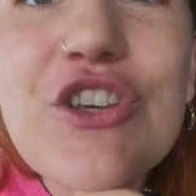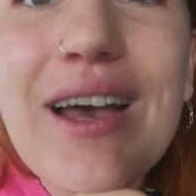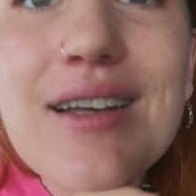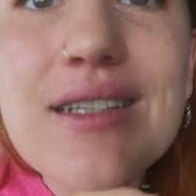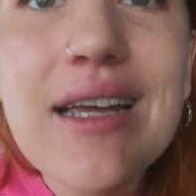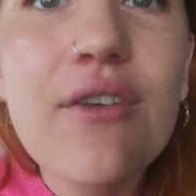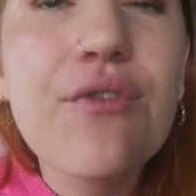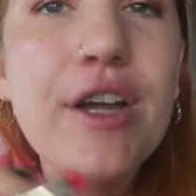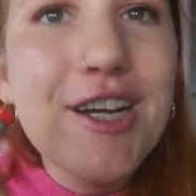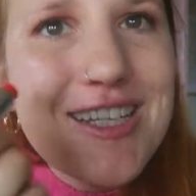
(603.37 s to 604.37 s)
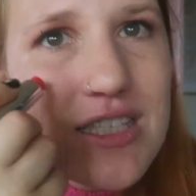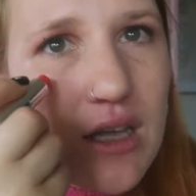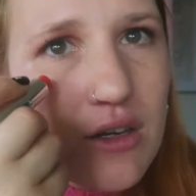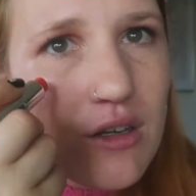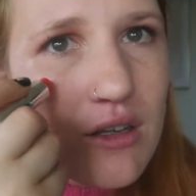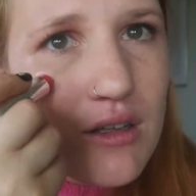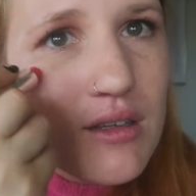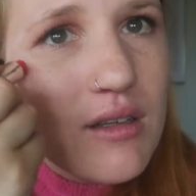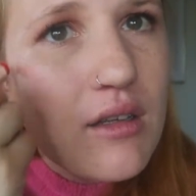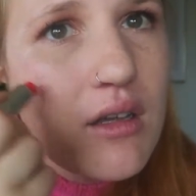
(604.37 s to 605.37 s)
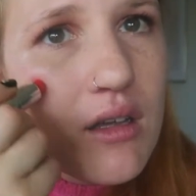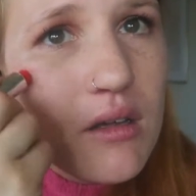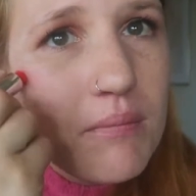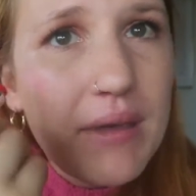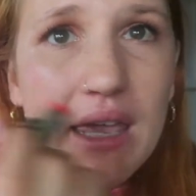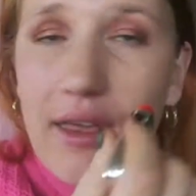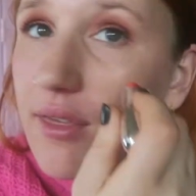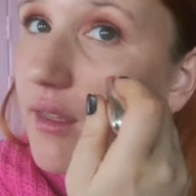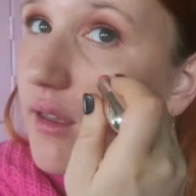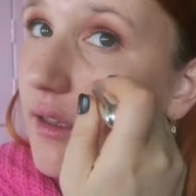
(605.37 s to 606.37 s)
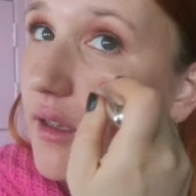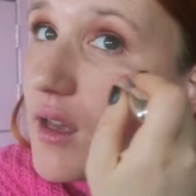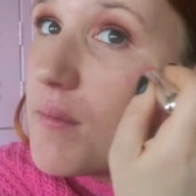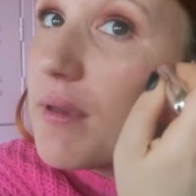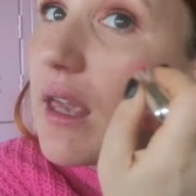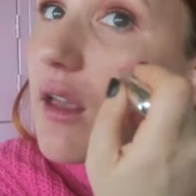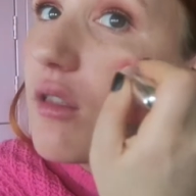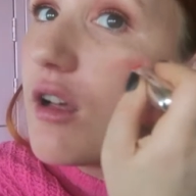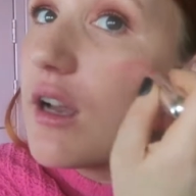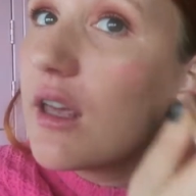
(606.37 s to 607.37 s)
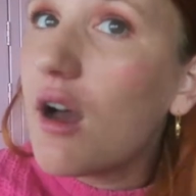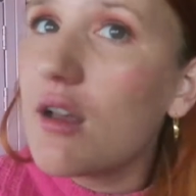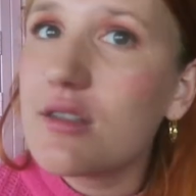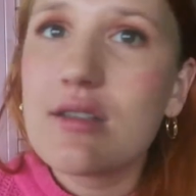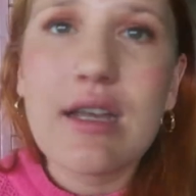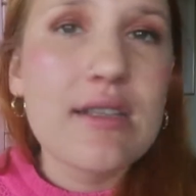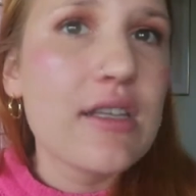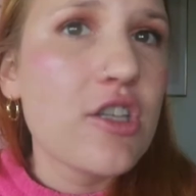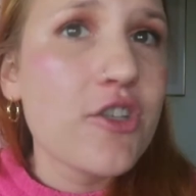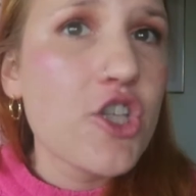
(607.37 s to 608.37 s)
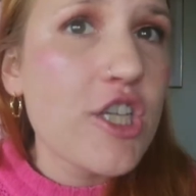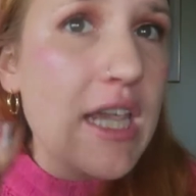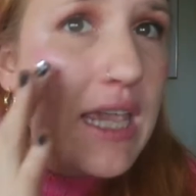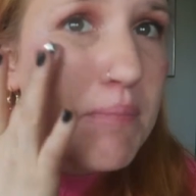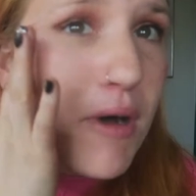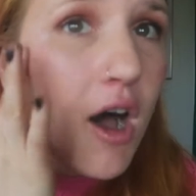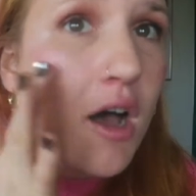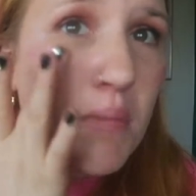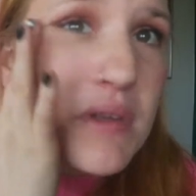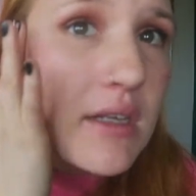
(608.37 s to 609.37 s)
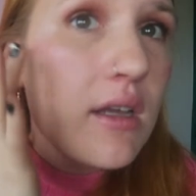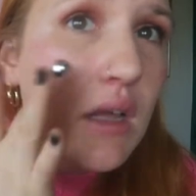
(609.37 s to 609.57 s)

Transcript: it has like a very subtle pink look. It also says it's a cheek balm.